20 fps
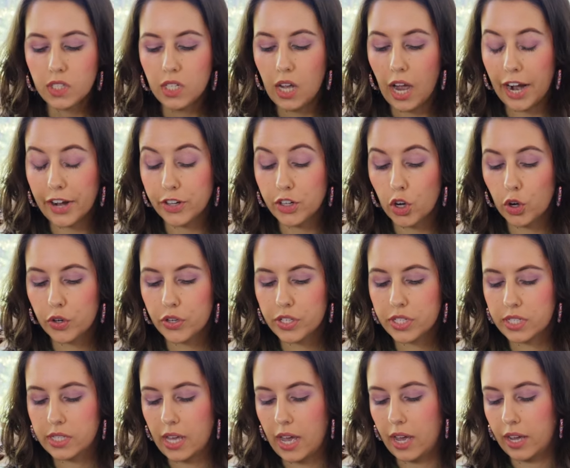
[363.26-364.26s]
I
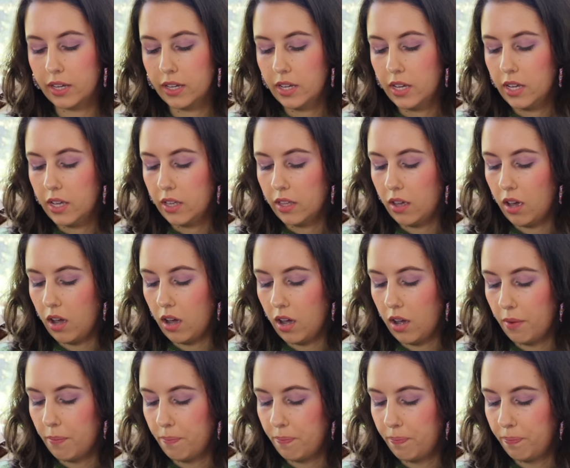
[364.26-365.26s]
noticed that
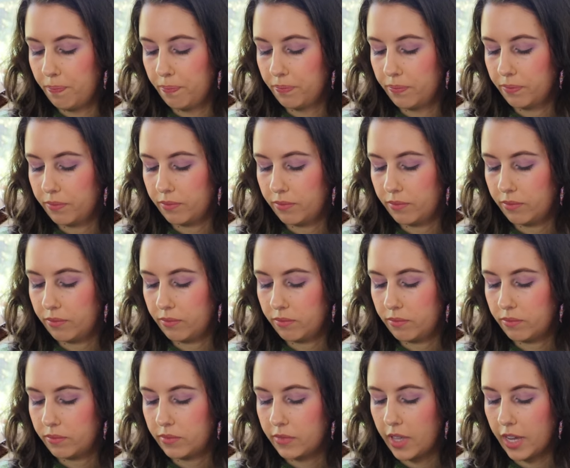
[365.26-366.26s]

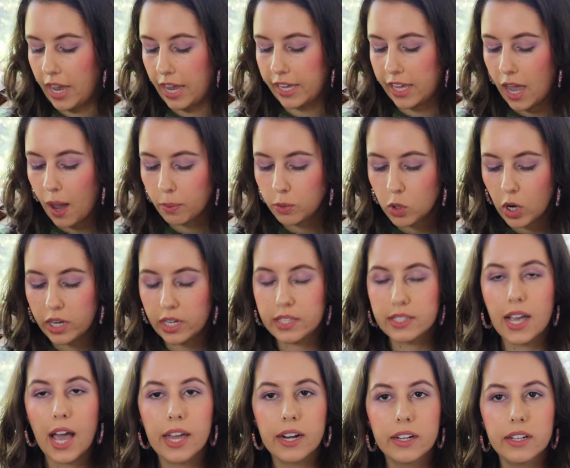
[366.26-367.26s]
like I kept trying to
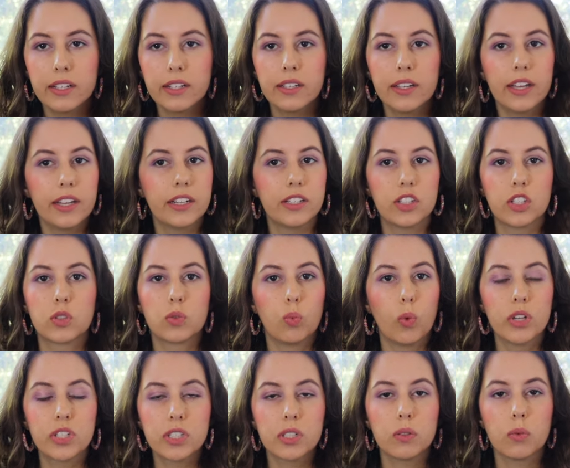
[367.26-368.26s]
tighten it and it just
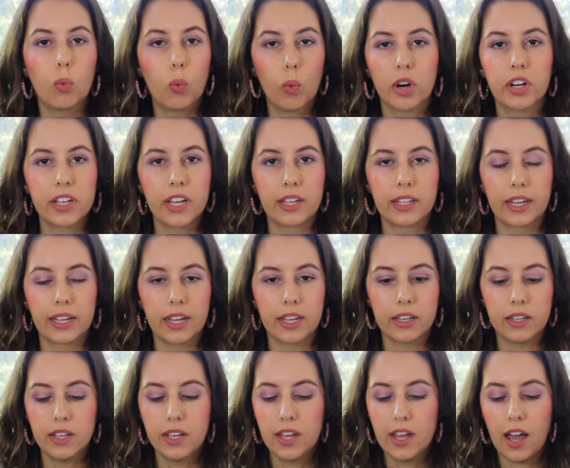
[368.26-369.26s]
wasn't working. Like
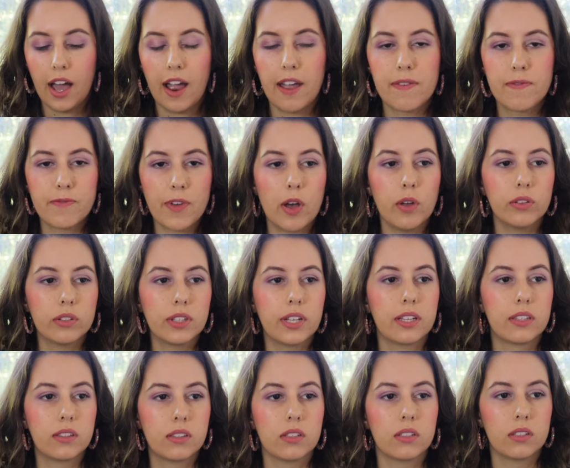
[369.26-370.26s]
I felt
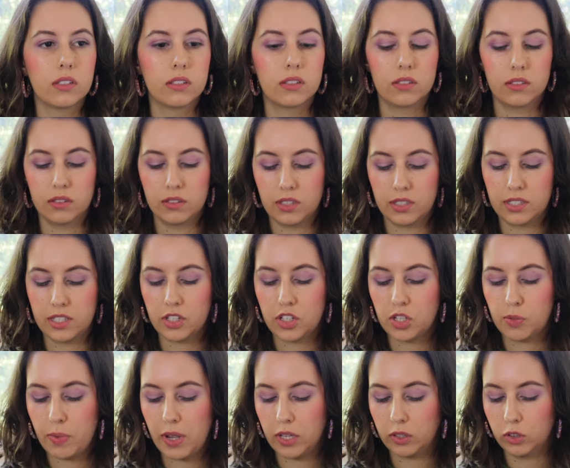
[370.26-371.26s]
like the stitches
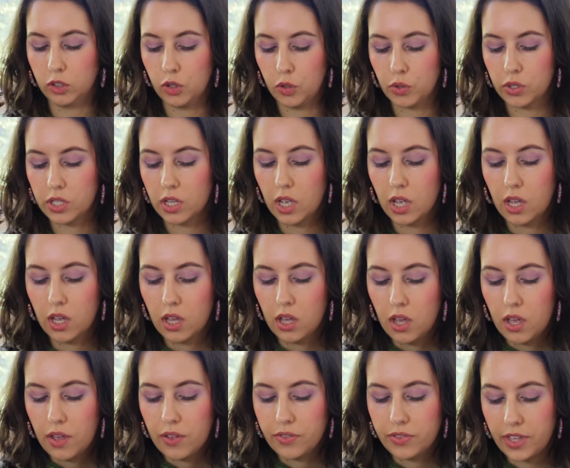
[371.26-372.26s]
being loose.
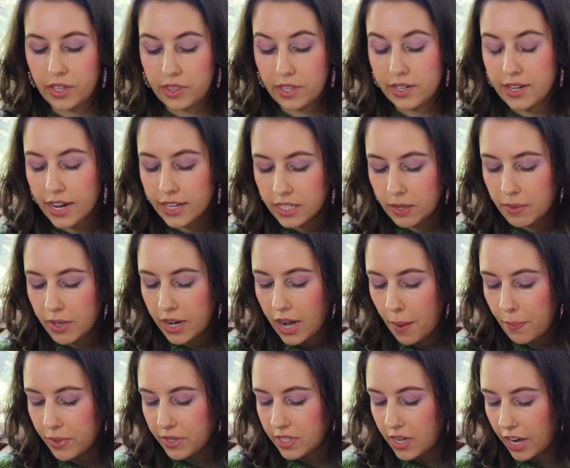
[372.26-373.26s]
That the next time that
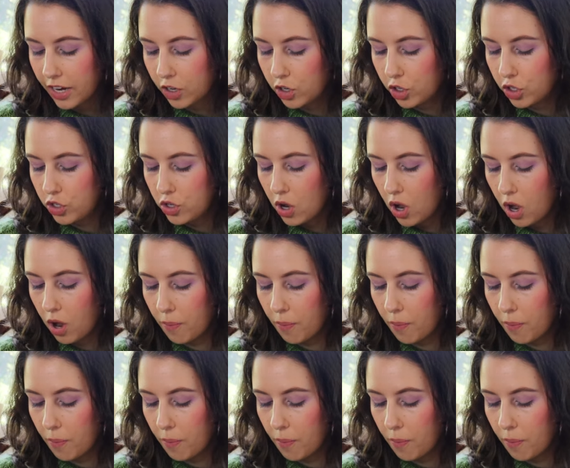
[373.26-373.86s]
happens, I could